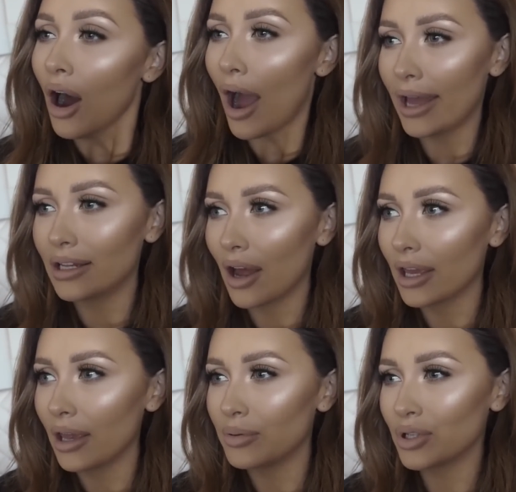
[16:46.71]
I had,
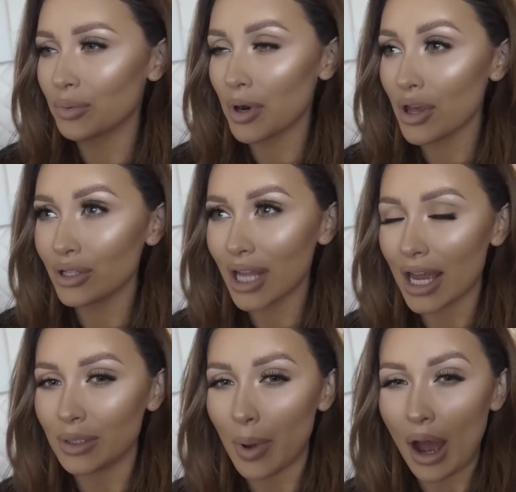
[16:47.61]
like, it was just one of those
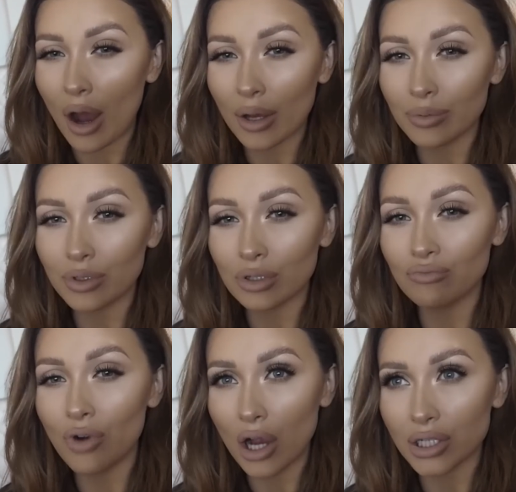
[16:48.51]
days where I was just
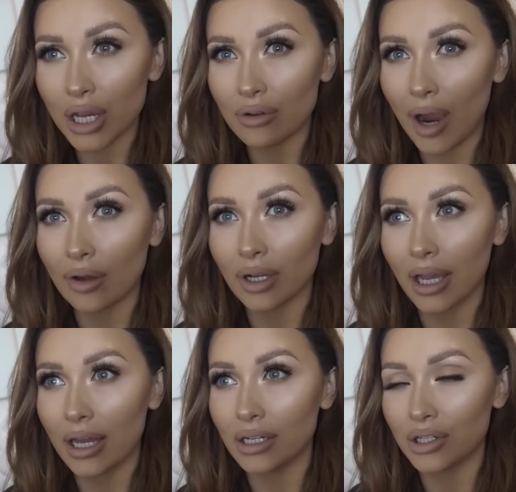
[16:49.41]
rushing around
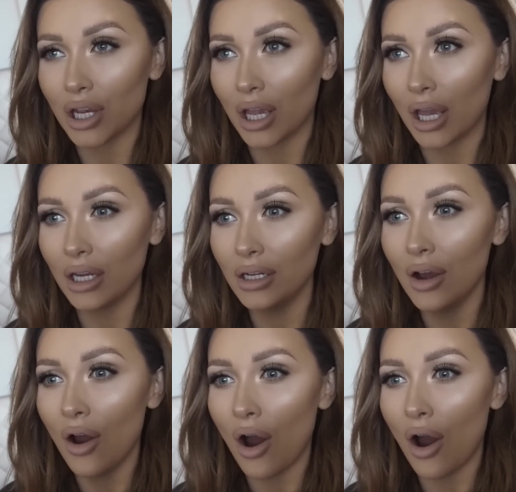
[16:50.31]
like a headless chicken.